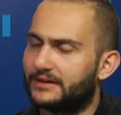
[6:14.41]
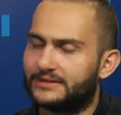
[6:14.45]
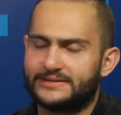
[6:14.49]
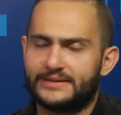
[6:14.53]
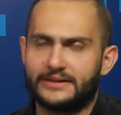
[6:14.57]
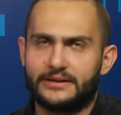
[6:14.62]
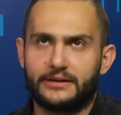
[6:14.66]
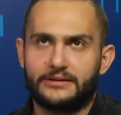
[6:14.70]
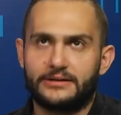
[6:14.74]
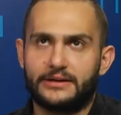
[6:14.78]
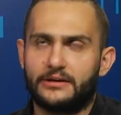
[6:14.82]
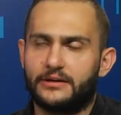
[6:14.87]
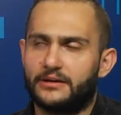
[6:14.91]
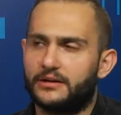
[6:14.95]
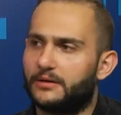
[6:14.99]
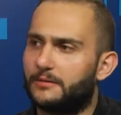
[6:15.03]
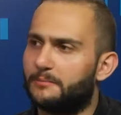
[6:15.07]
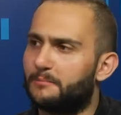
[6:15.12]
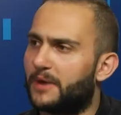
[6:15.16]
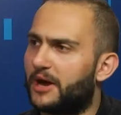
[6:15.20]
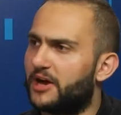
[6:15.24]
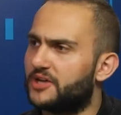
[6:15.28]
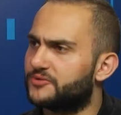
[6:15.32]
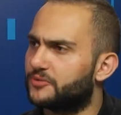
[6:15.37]
think,
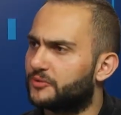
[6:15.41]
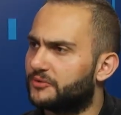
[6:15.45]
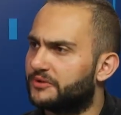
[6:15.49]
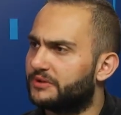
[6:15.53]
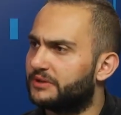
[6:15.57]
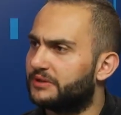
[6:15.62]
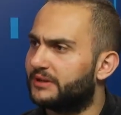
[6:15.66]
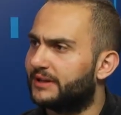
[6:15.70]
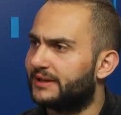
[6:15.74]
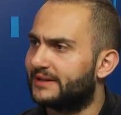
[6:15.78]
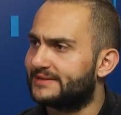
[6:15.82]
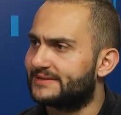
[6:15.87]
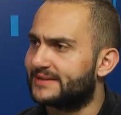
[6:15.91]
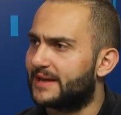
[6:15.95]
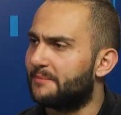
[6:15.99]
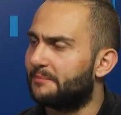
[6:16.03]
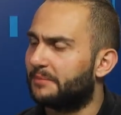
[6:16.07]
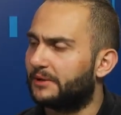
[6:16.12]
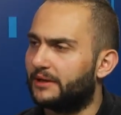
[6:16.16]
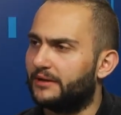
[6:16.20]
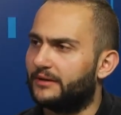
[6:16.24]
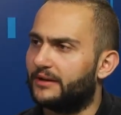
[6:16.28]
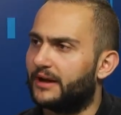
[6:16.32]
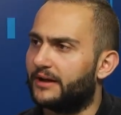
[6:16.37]
BIOS was written in
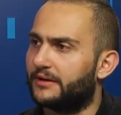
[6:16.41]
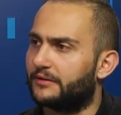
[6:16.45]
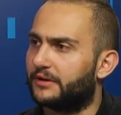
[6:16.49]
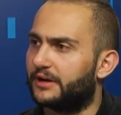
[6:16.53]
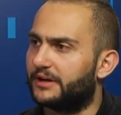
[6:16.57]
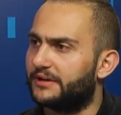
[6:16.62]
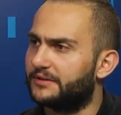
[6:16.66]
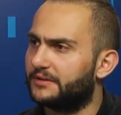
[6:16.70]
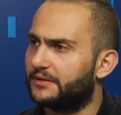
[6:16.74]
assembly line, right?